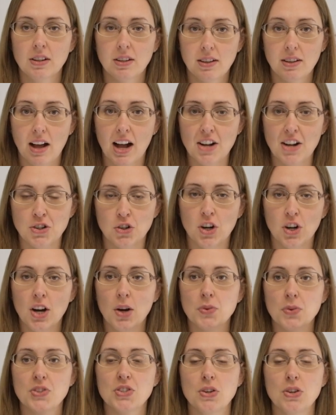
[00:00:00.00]
on your
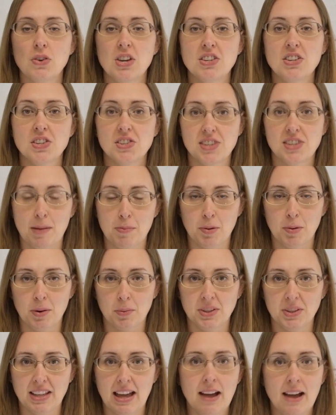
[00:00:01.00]
own, so you need to supplement
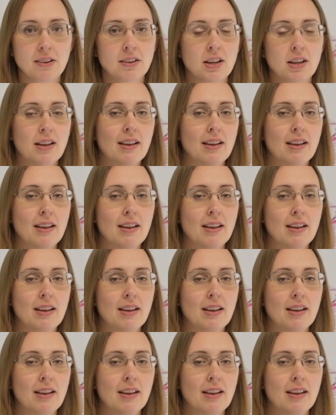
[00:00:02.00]
with that.